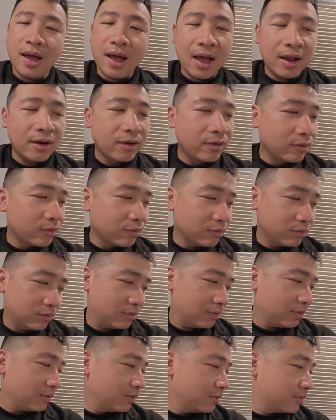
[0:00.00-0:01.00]
don't know,
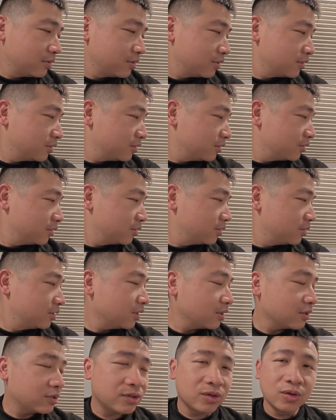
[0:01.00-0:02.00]
it's
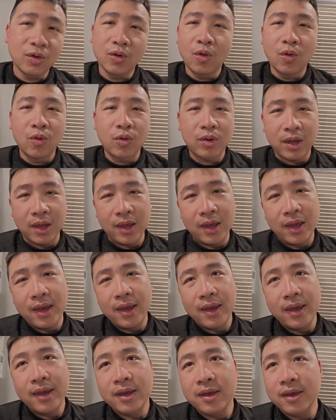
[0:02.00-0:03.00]
just
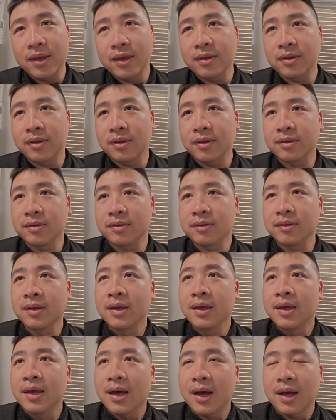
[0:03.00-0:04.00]
okay.
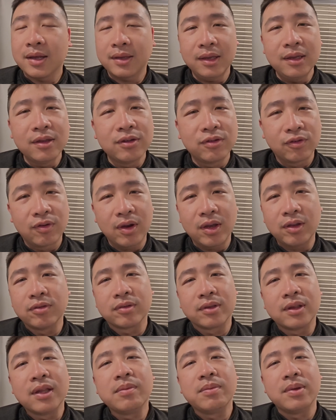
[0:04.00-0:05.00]
I think it's great
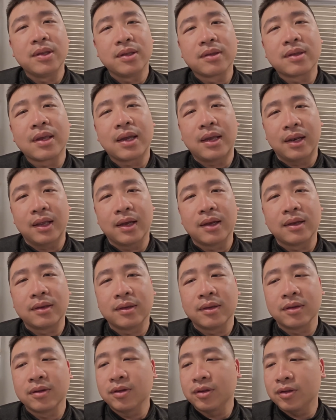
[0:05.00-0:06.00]
to sleep inside lah.
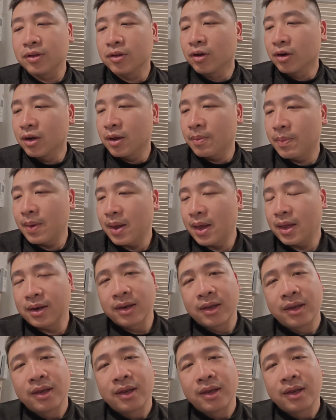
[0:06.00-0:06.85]
You know, it's not that bad.